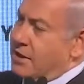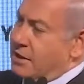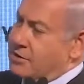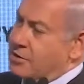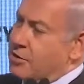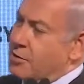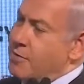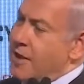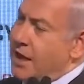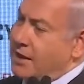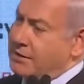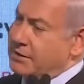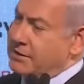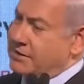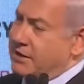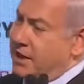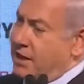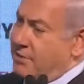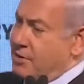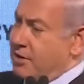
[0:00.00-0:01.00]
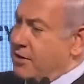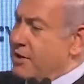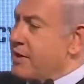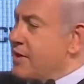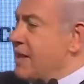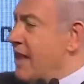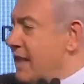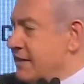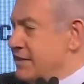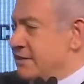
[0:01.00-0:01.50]
Let's go back to cyber.
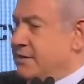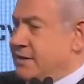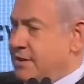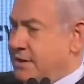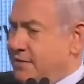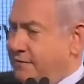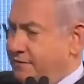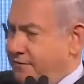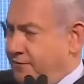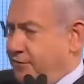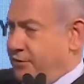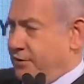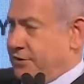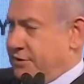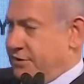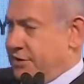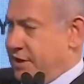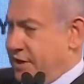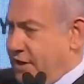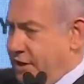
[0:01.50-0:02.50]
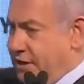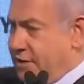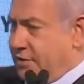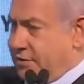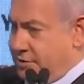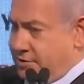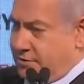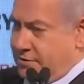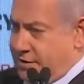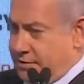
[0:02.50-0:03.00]
That's the first
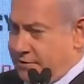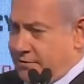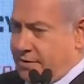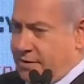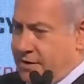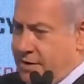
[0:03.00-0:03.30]
industry